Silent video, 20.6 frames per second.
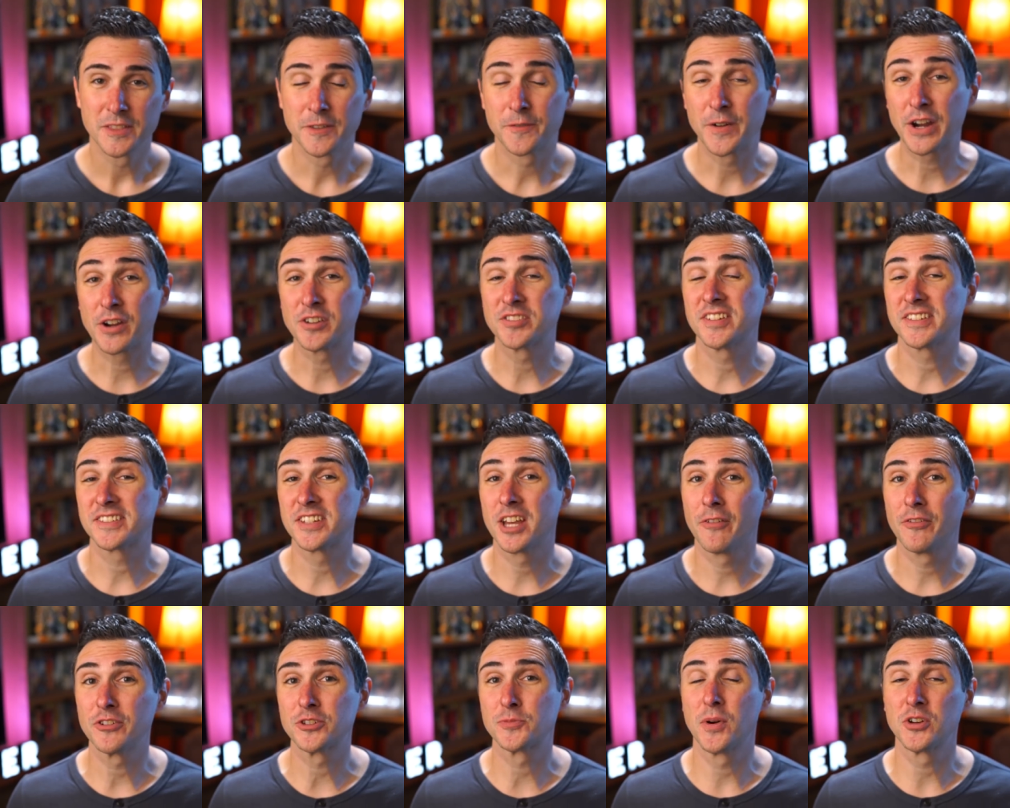The fragrance
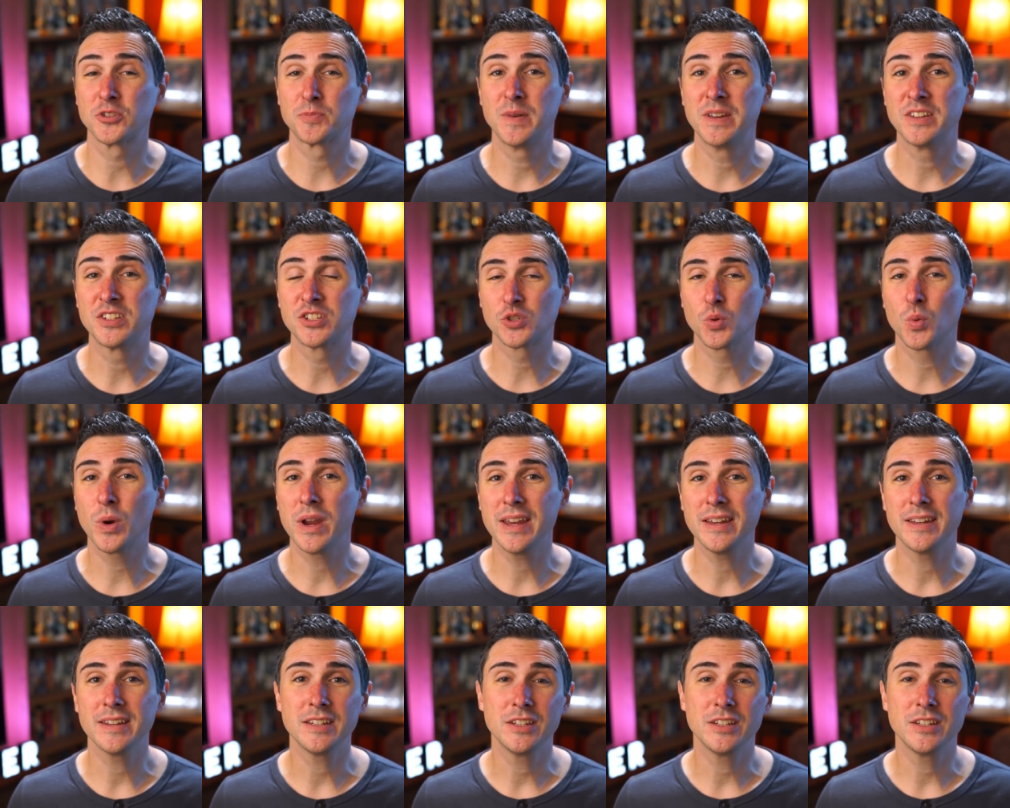itself is supposed to be sweet,